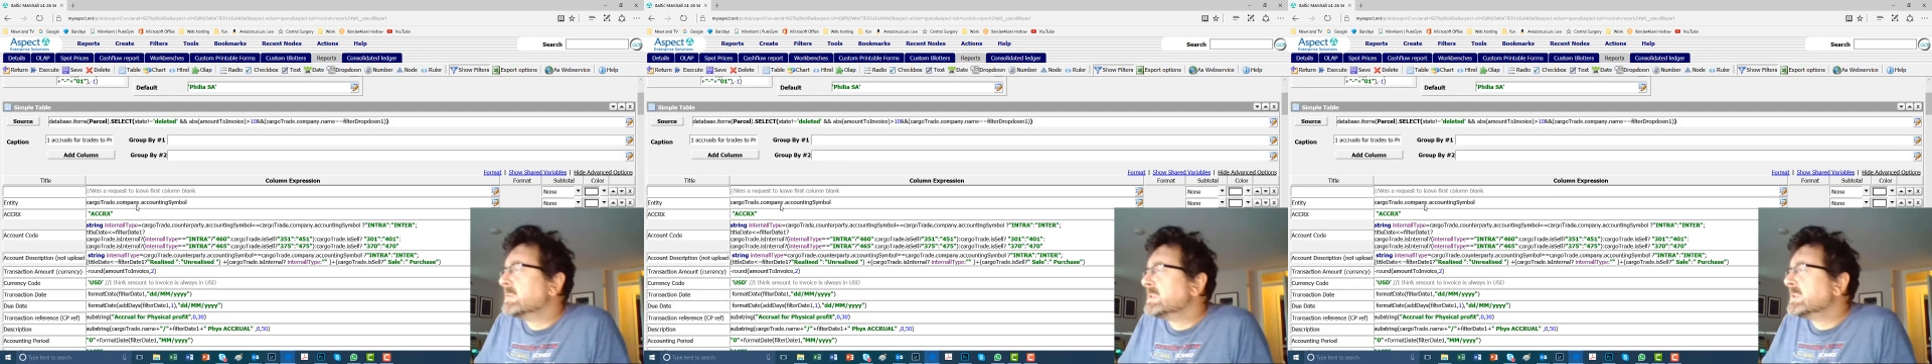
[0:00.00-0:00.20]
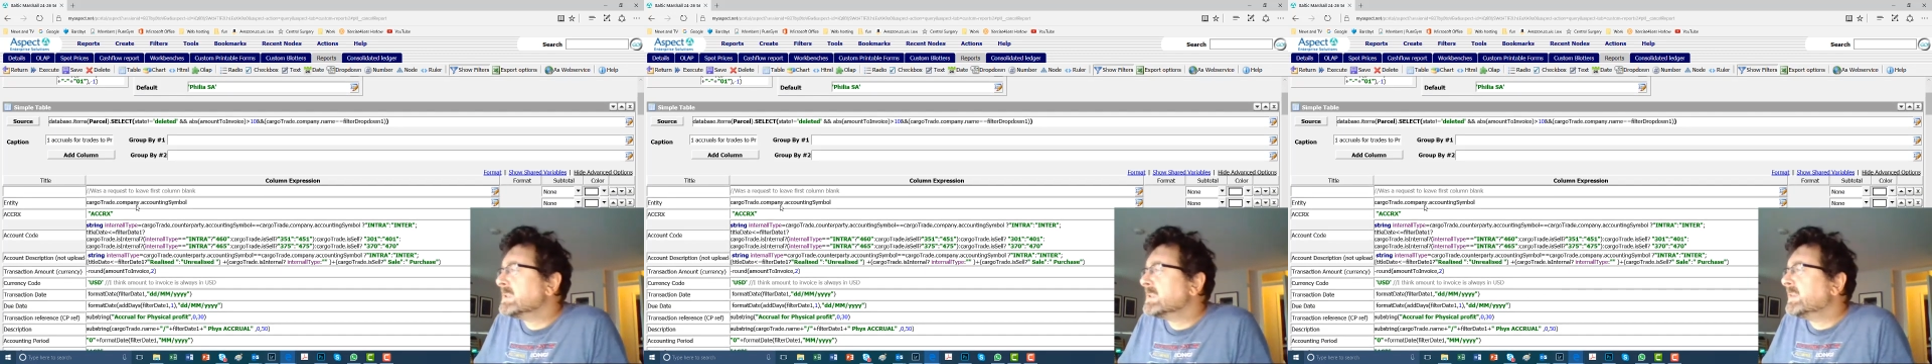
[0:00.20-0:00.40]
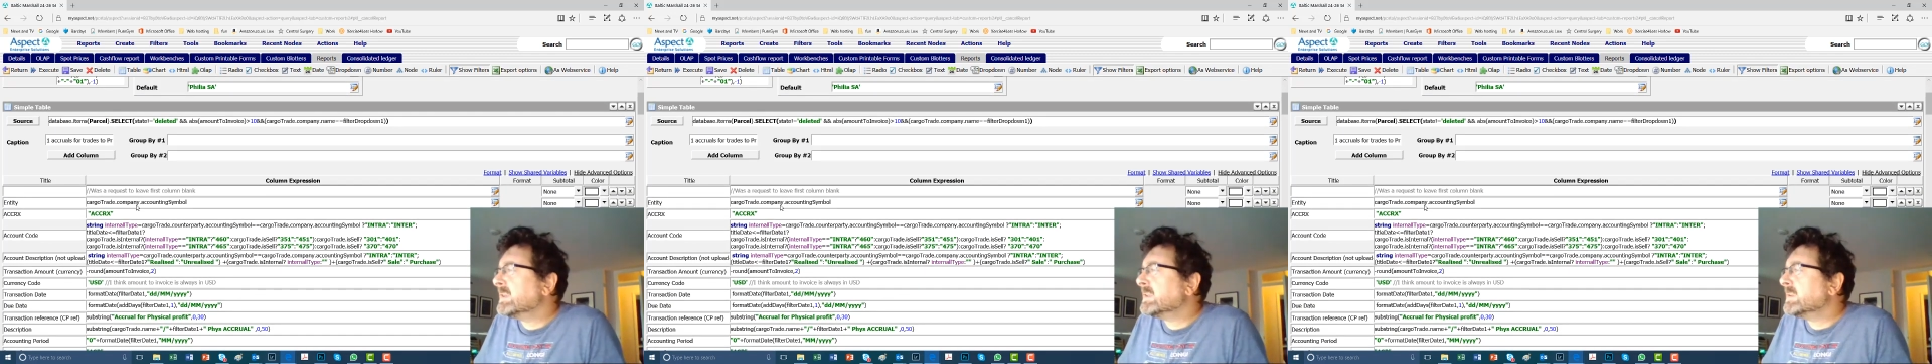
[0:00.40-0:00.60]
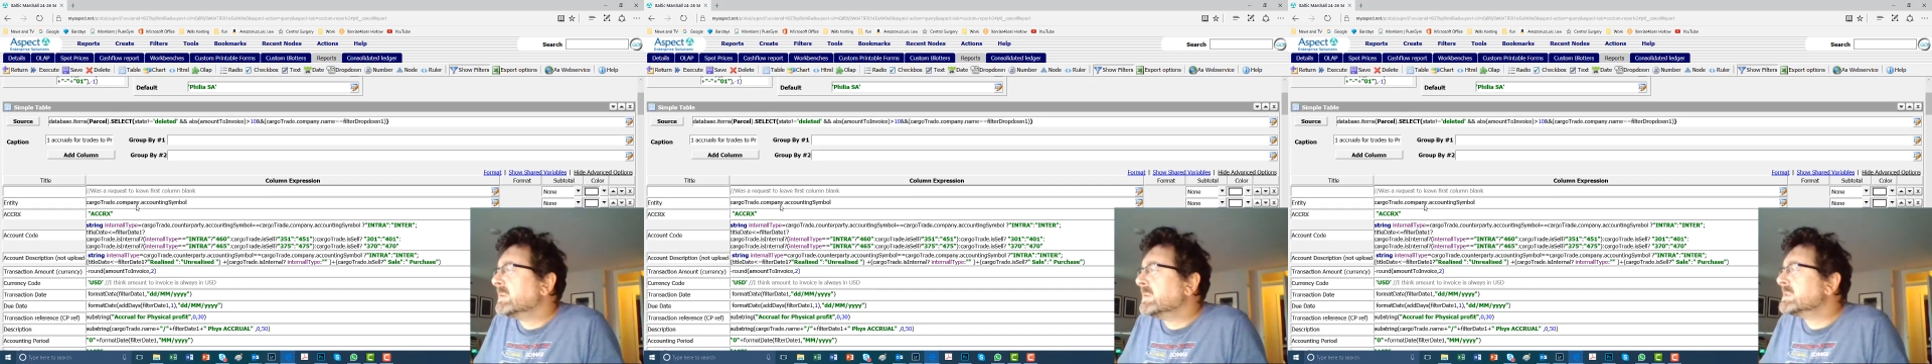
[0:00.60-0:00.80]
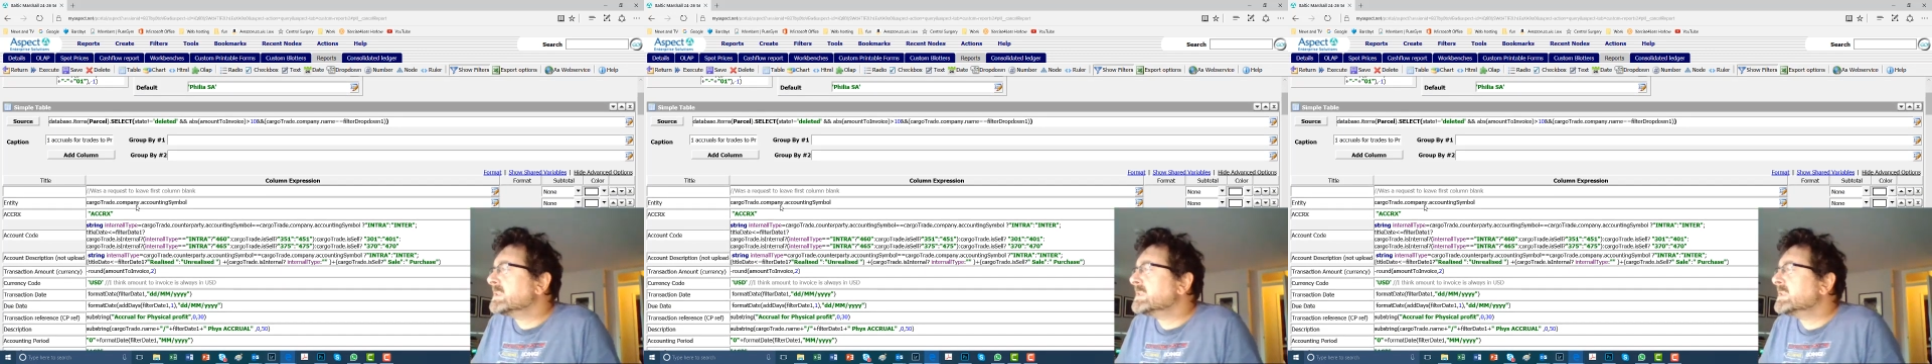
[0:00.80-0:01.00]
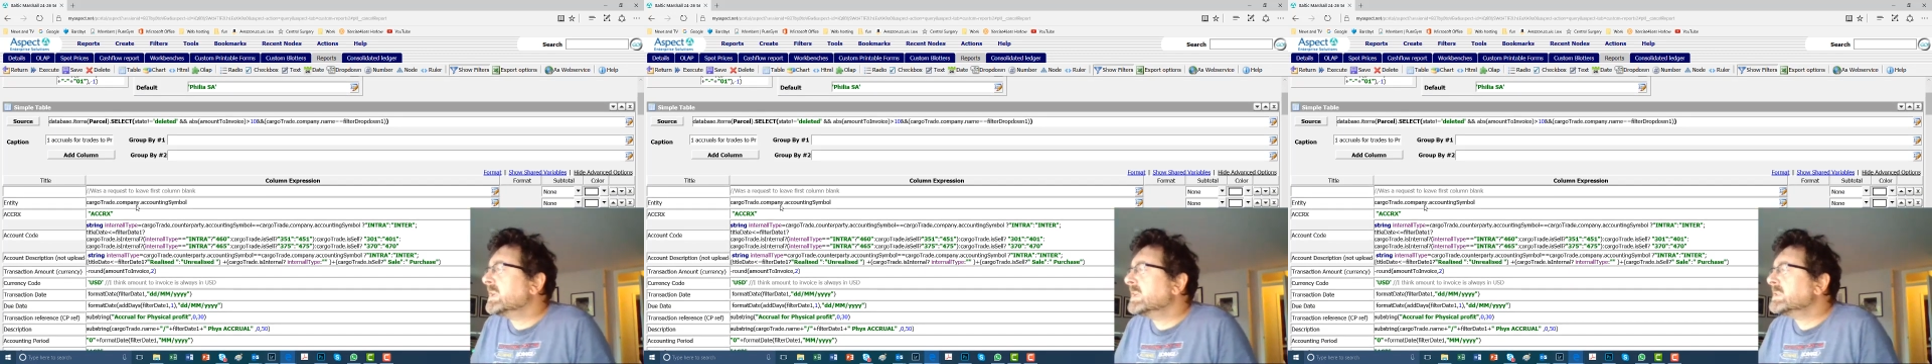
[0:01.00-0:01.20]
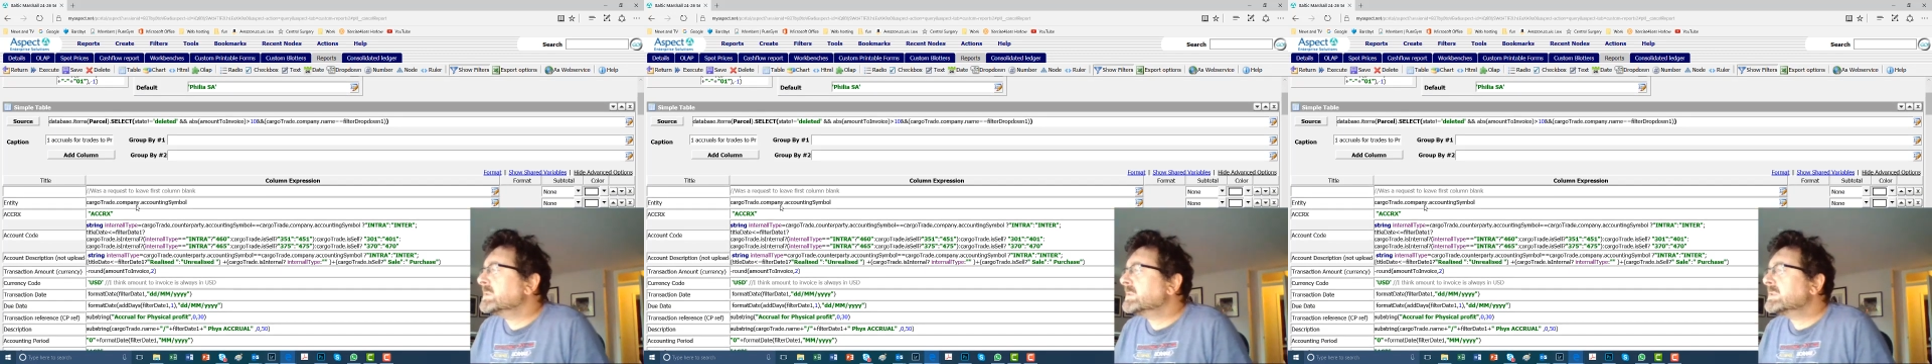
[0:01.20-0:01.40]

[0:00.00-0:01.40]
What's the field he wants to change?